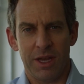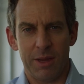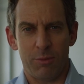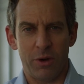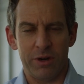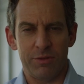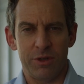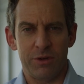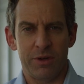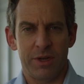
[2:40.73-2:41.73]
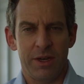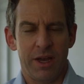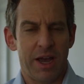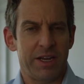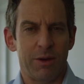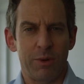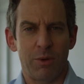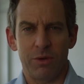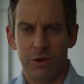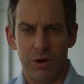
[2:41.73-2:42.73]
a point of view, and yet we
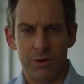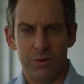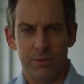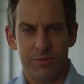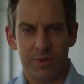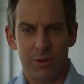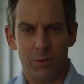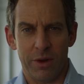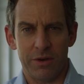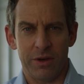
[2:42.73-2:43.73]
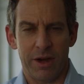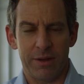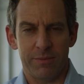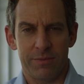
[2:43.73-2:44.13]
won't know whether or not